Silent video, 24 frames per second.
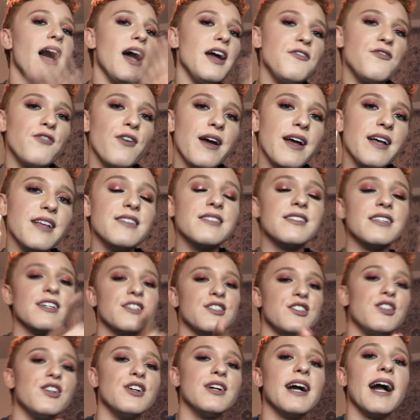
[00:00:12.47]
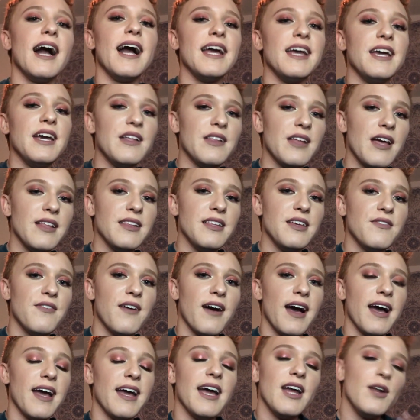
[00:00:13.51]
Hi friends, it's your guy Eli
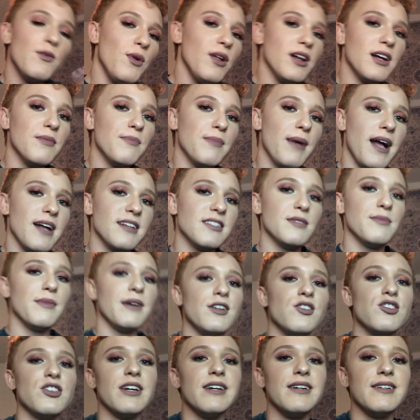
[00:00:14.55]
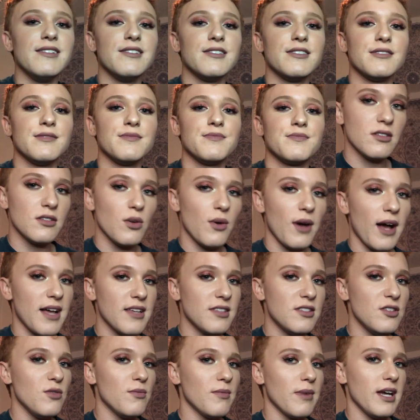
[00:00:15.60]
Levi, and welcome back to my channel. So
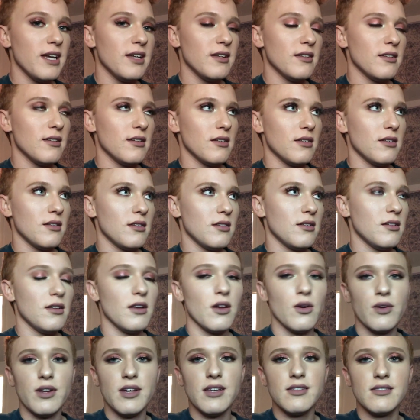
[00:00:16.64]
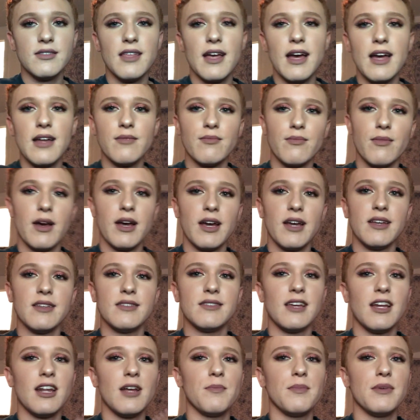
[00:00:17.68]
as you might notice that my
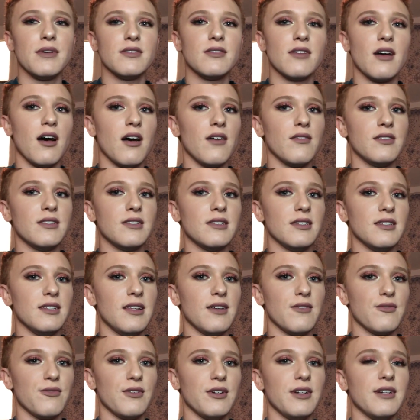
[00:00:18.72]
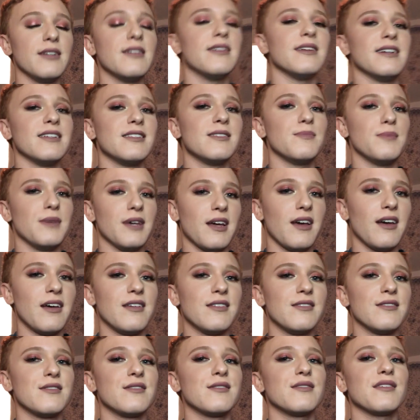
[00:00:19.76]
setup is obviously different, it's
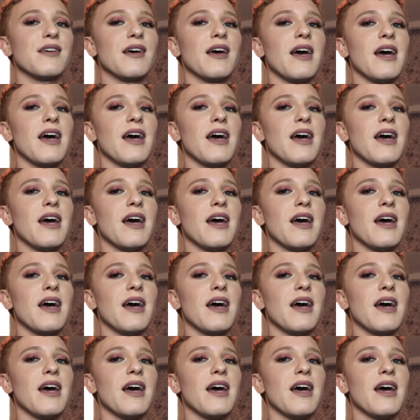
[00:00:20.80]
because